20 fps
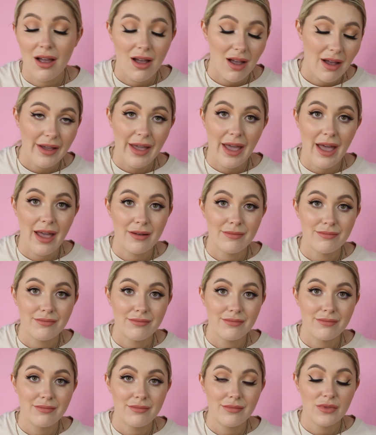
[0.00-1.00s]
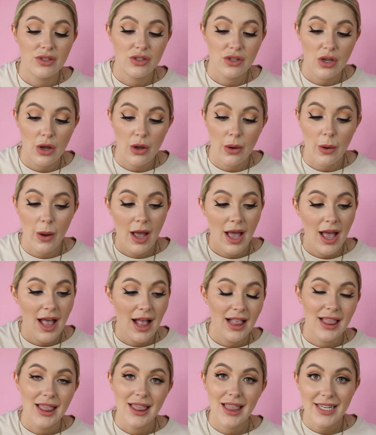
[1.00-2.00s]
I can. So
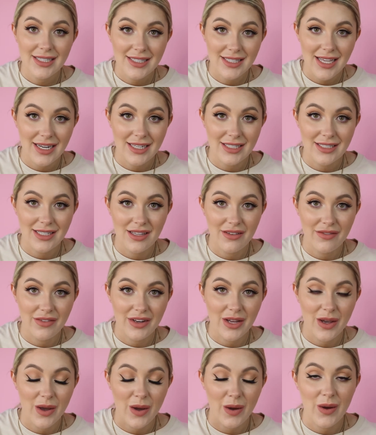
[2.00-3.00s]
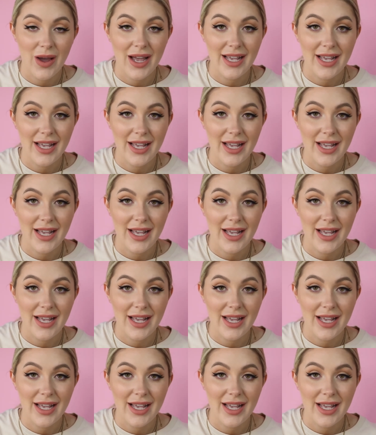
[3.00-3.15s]
let's get into the video.